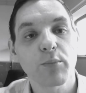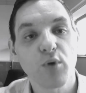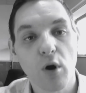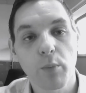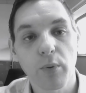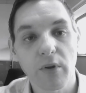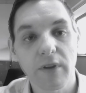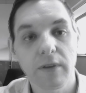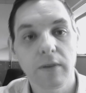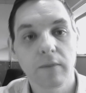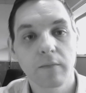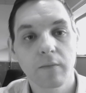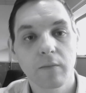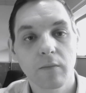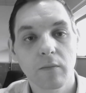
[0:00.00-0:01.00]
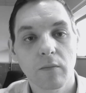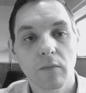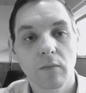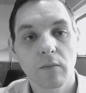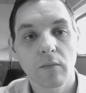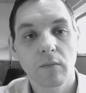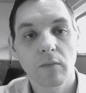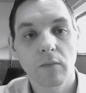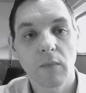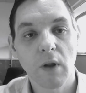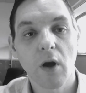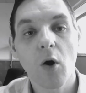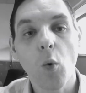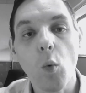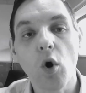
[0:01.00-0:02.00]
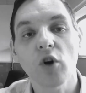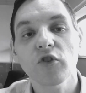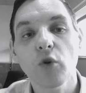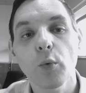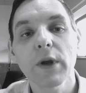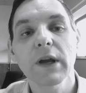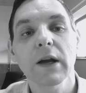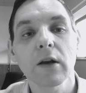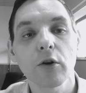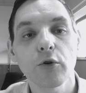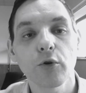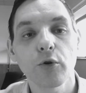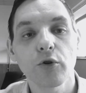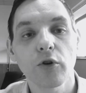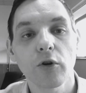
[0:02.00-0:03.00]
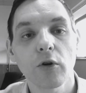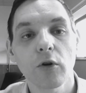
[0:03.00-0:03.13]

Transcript: properly, what to include